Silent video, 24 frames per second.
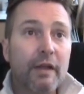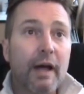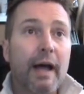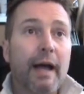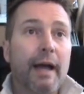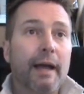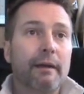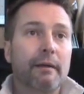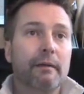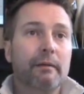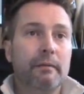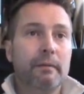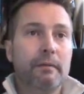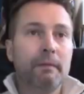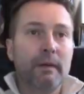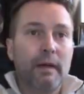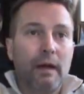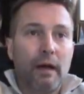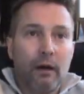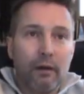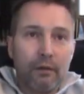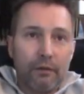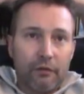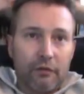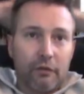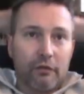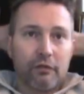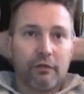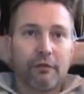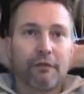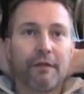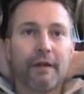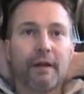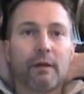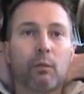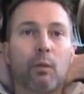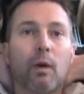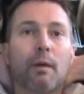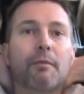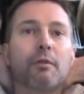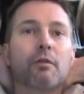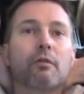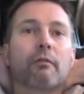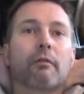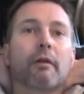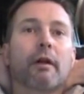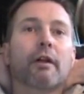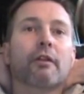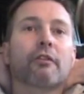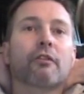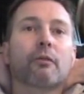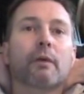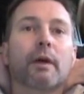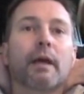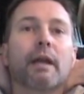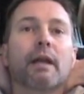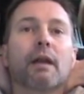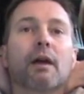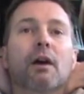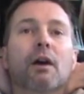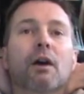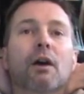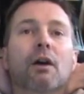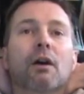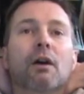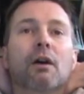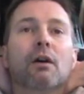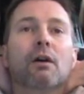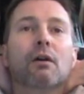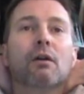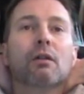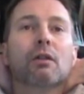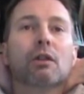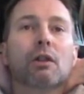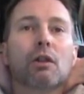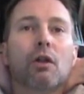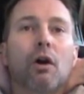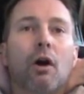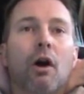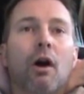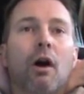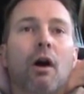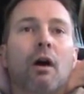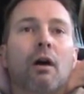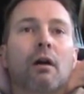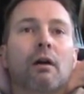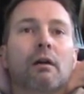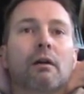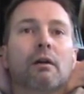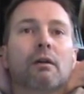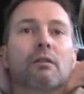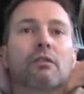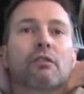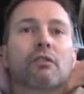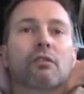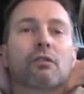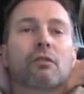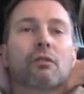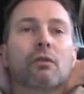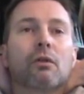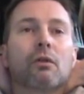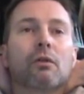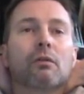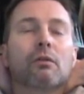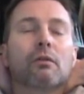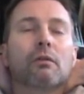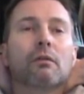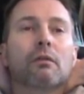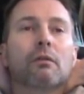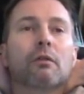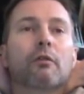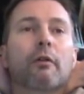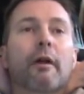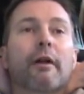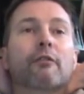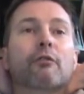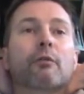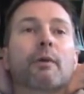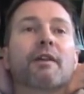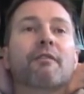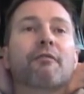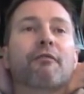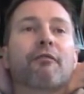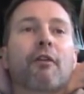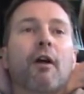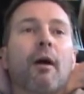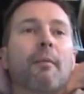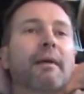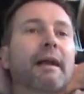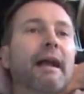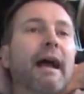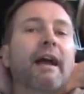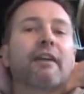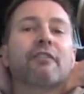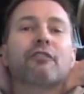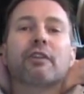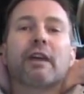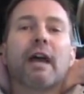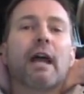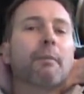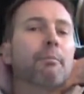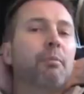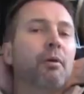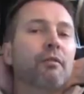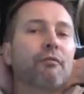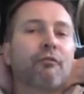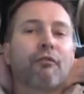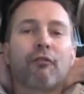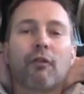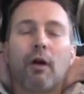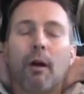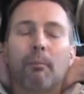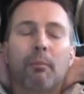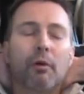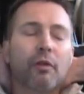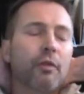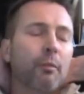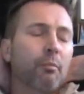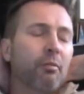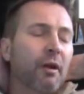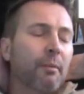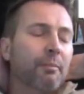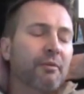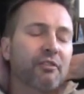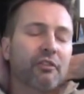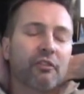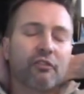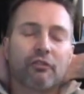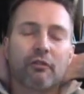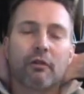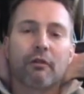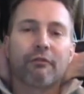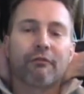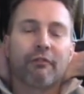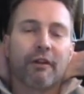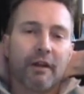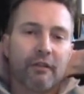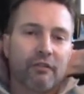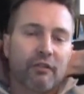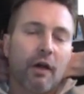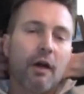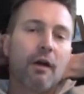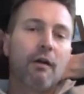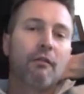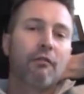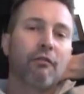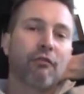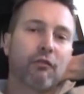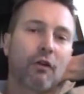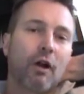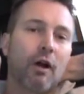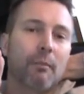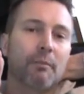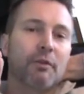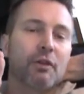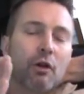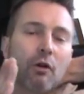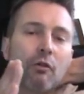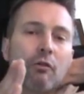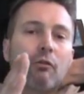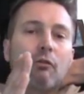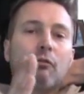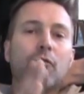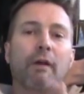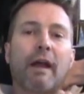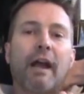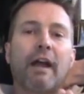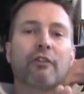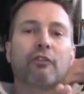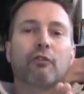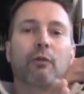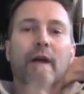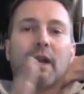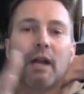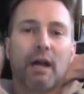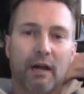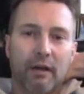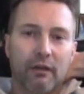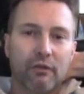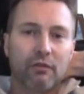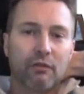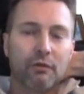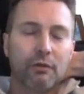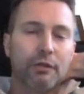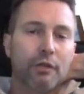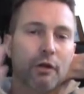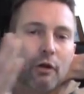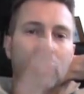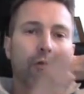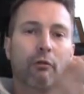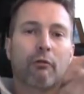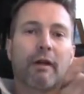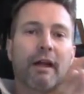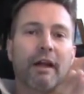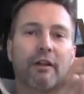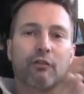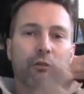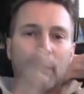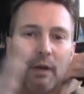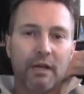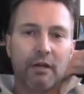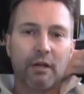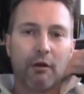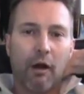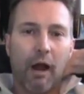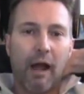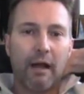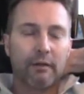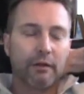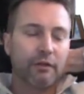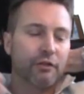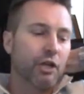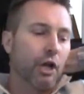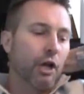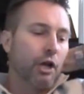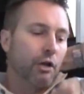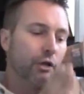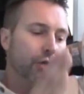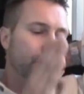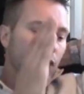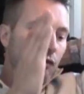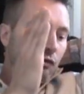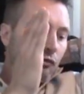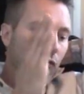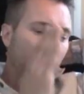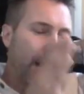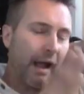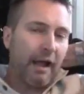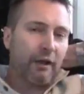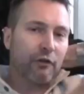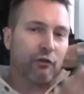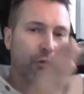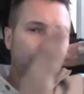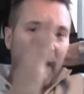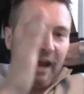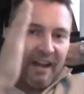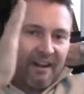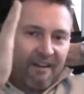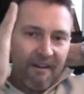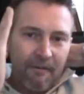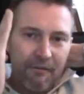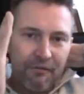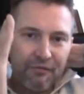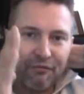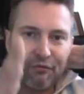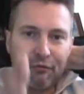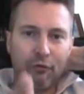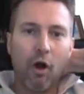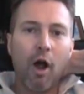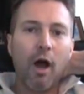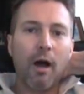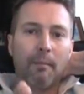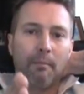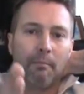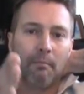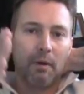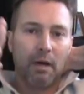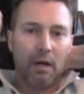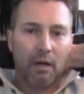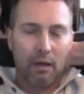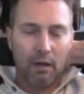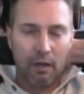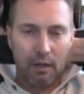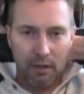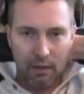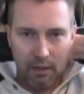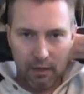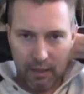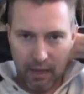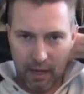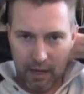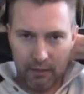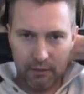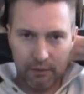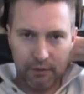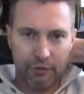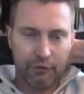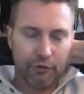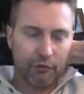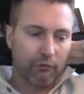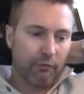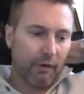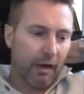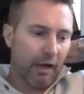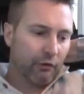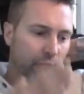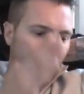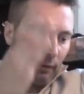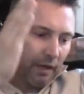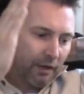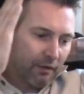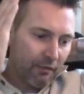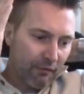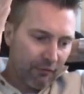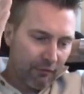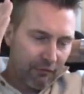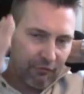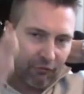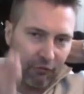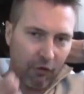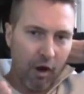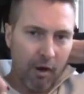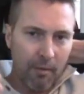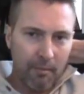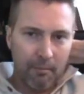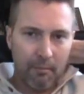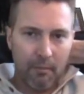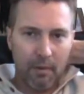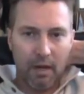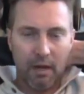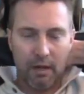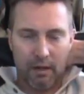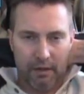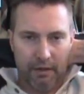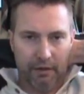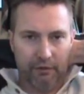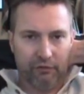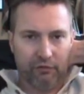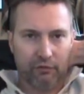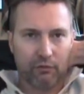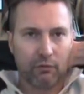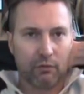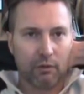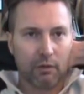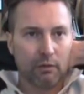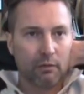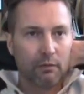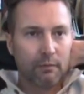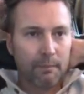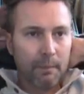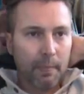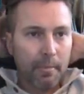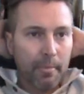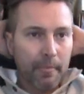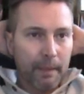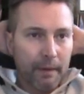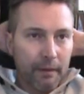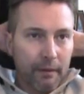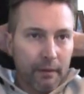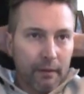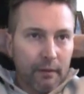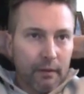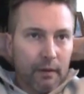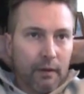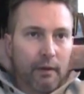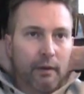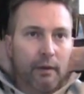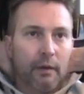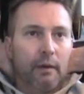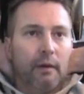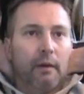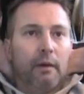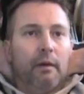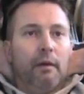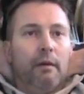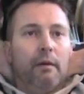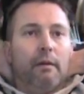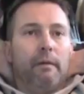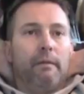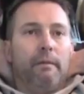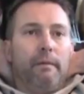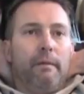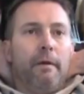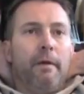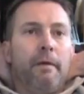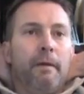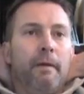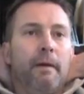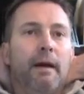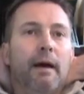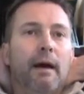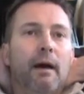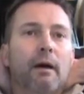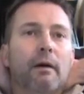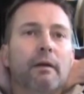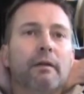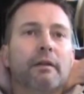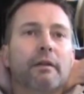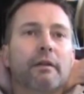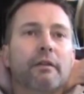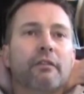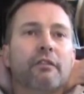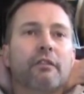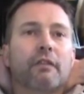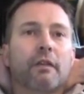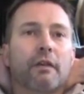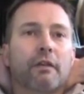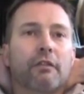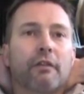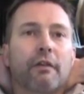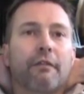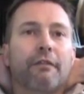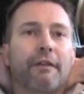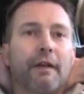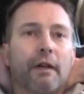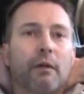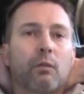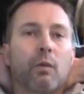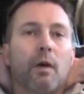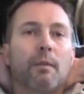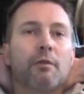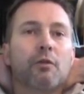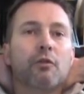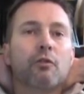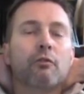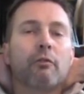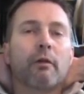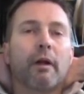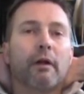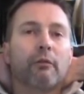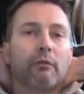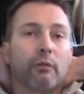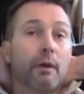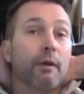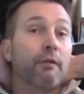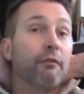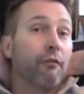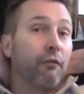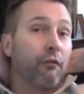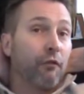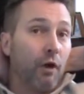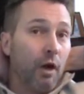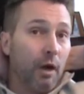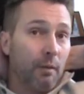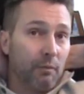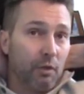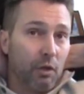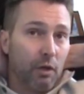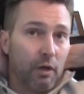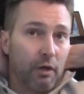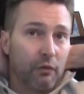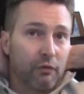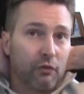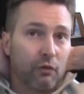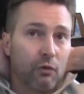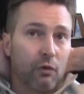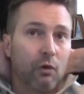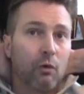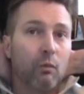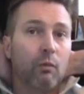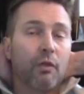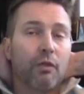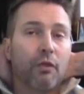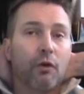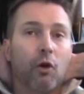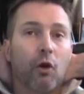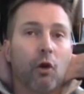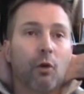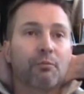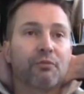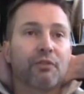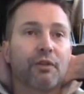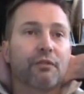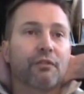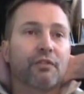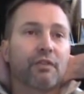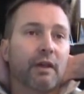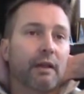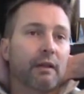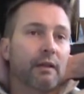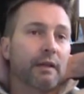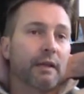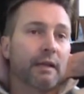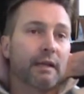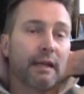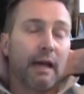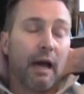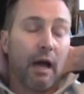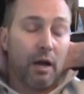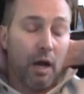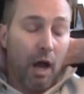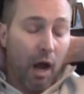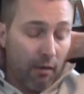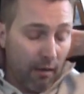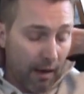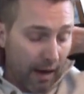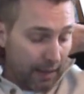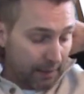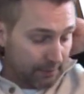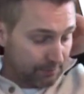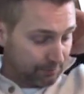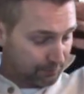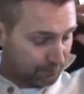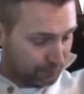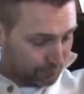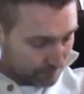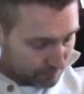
9, how does this affect women who graduate law school, who graduate from? Guys, you got to put from. Put the prepositional phrase from. You don't graduate high school. You don't graduate college. You graduate from college. Graduate from high school. How does this affect women who graduate from law school with the hopes of settling down? All right.